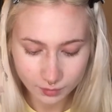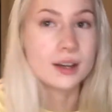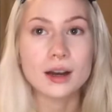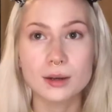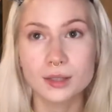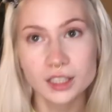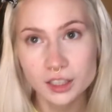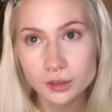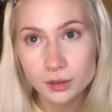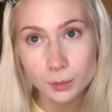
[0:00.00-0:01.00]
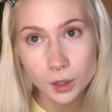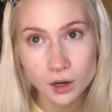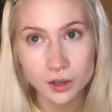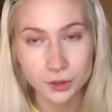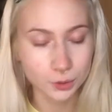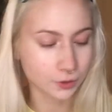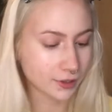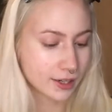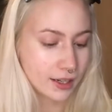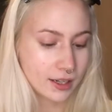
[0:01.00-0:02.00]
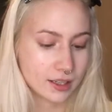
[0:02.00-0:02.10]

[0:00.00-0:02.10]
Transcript: Now I'm gonna do some contouring.